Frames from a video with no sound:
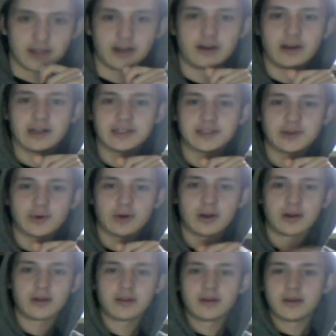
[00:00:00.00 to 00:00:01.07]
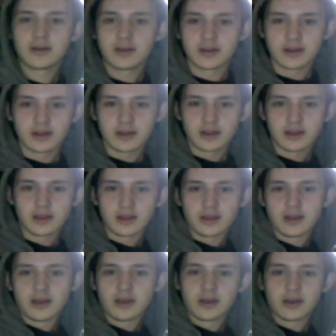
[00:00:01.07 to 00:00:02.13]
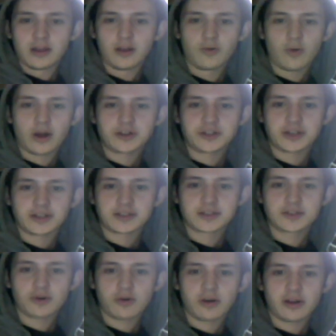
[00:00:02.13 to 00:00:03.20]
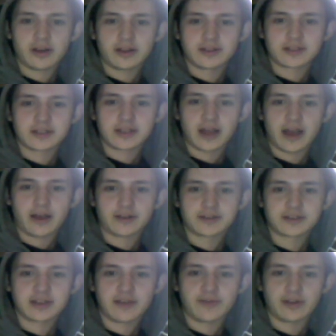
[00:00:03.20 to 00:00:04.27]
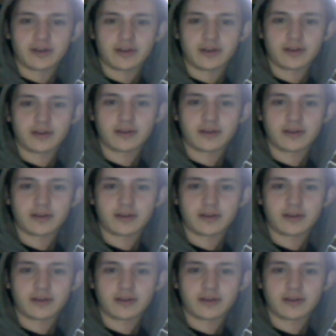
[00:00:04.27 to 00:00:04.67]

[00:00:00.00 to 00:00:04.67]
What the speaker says: Alright, Sora. You're watching Sora in Style 7.